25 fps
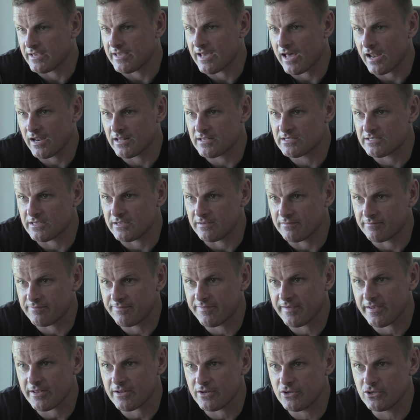Physicality,
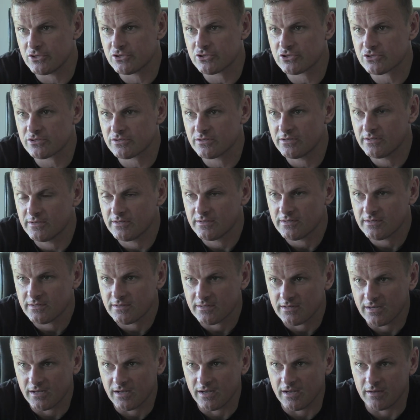fitness,
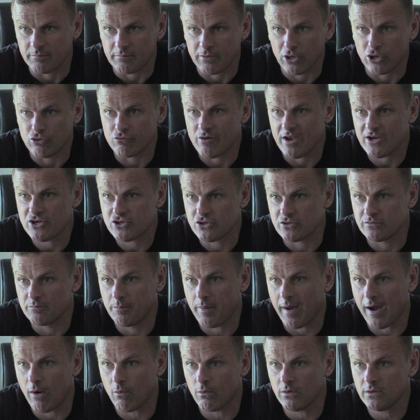
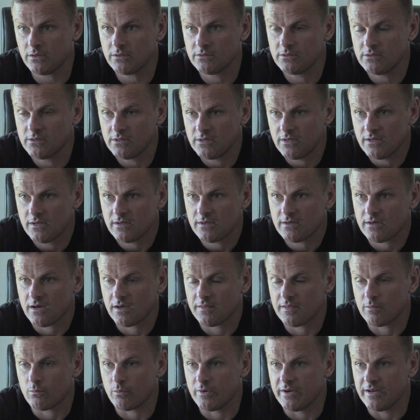aggression, power.
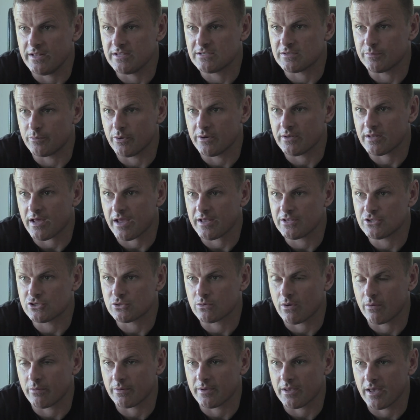I think we need to bring that
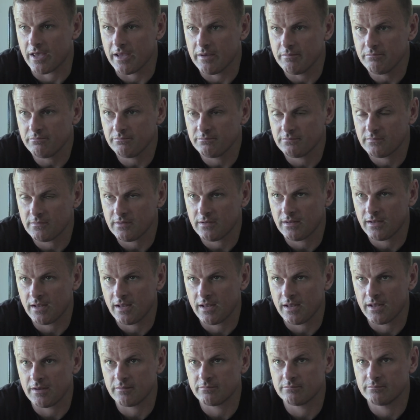into our game.
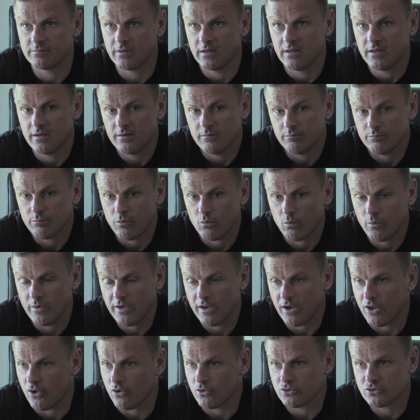But
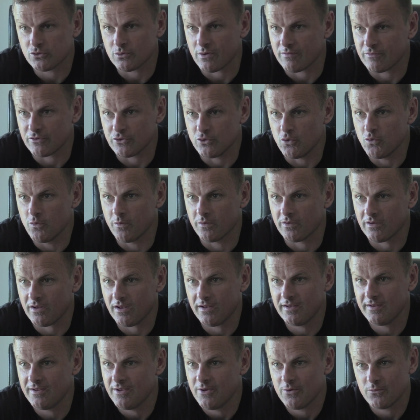we'll also have
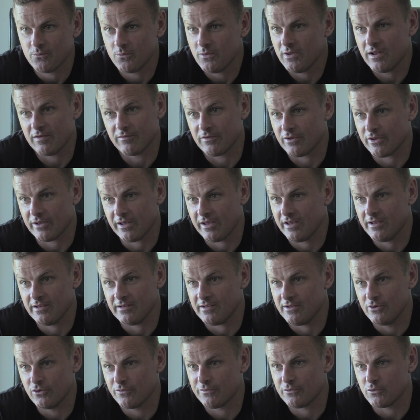
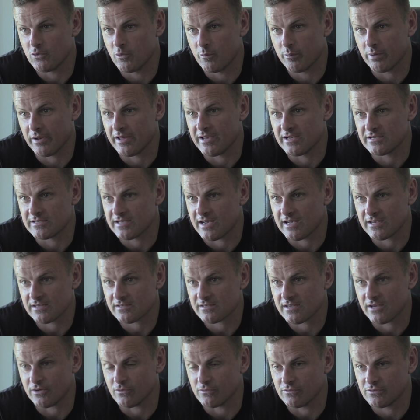enough young players
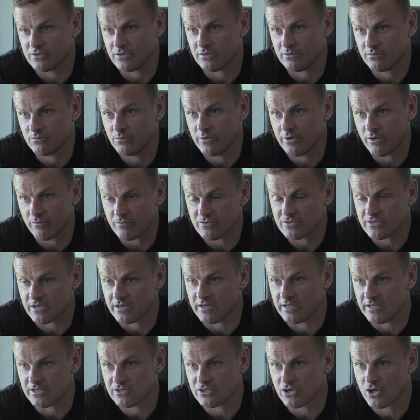ourselves that we
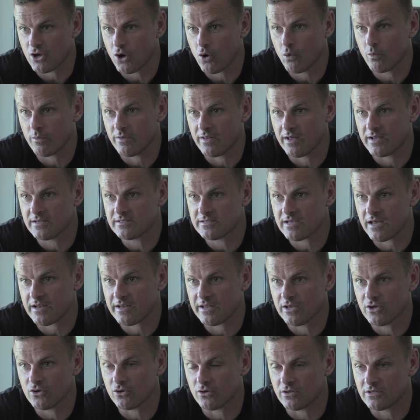obviously need to cope with their
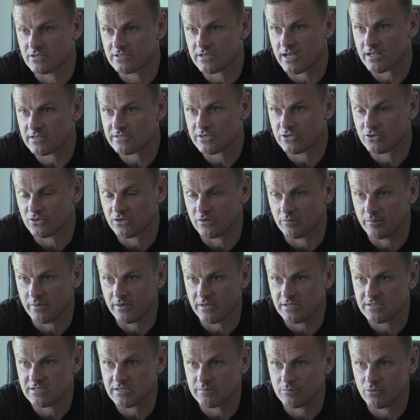technical and tactical
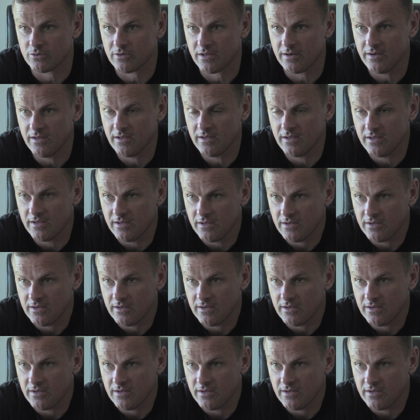ability. But then,